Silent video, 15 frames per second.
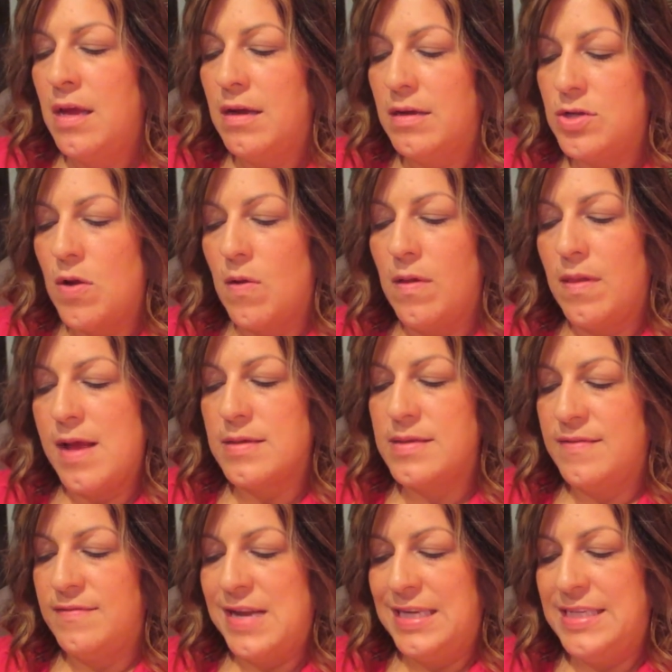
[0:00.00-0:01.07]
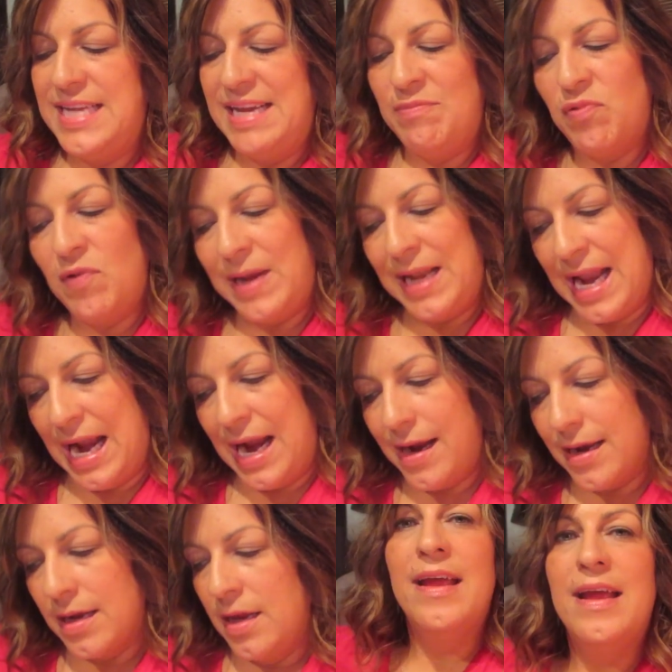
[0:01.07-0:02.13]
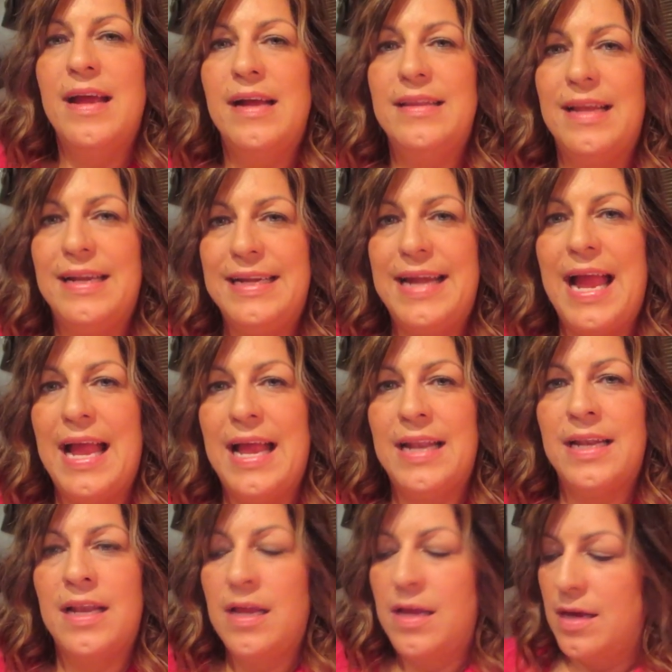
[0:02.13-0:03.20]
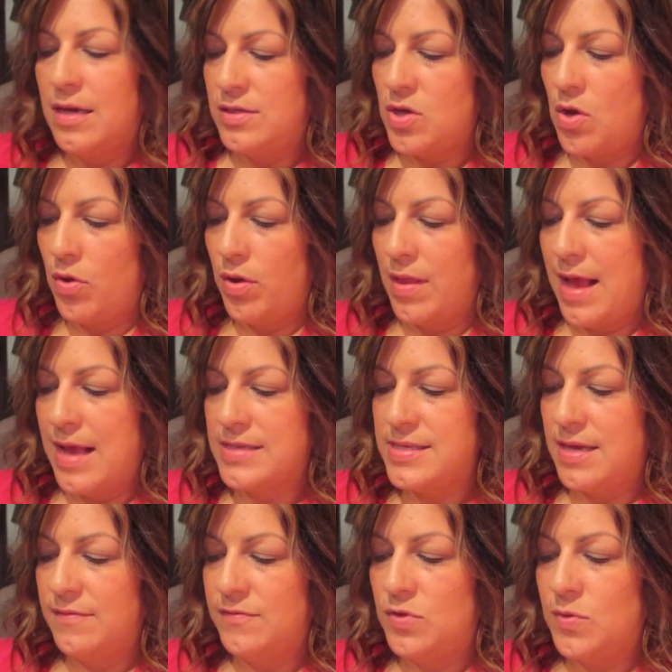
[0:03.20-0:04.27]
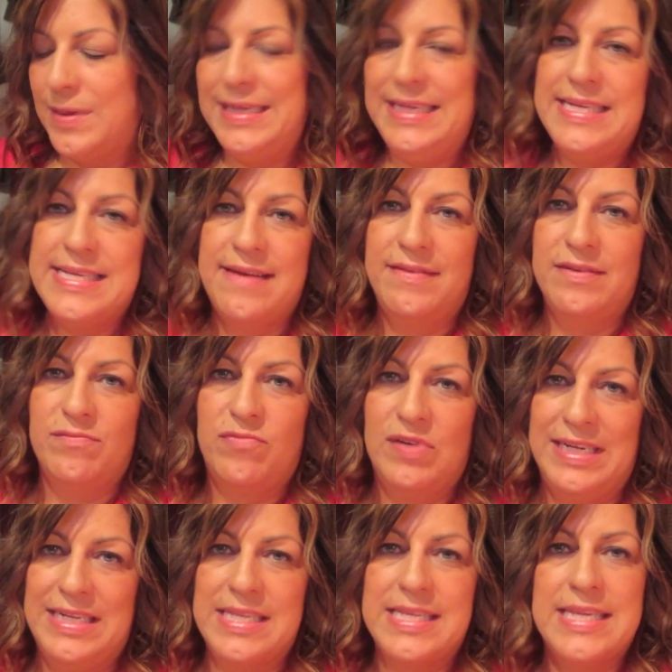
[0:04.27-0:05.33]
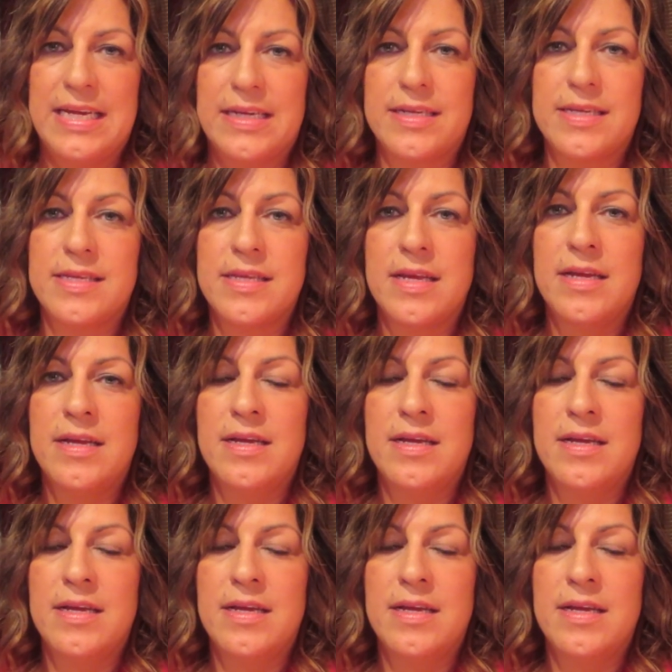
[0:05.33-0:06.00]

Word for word: a total loss of 19.8, and then Ken, a total loss of 27.6.